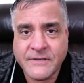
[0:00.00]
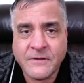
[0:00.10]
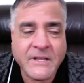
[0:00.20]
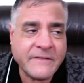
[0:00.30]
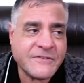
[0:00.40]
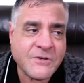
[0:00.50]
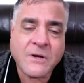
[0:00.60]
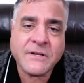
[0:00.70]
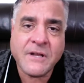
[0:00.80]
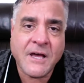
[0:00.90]
you know life's
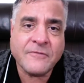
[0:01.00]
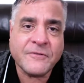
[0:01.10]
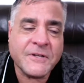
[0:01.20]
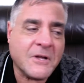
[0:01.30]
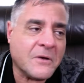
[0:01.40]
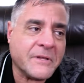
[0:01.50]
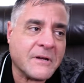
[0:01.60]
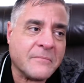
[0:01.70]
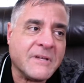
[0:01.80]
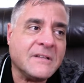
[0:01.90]
short enough and go
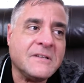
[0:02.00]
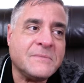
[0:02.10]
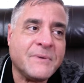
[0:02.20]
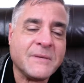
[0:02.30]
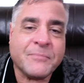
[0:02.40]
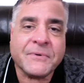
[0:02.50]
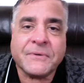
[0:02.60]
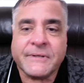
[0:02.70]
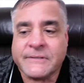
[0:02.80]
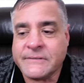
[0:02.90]
there and meet these
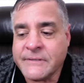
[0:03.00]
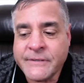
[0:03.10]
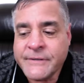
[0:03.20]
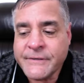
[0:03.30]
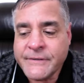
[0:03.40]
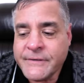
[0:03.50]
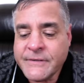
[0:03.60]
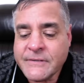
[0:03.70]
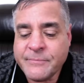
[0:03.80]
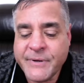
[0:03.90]
people and
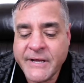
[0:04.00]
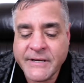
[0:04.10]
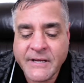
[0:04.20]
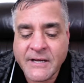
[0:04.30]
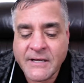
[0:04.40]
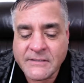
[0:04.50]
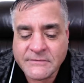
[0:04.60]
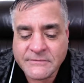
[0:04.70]
but uh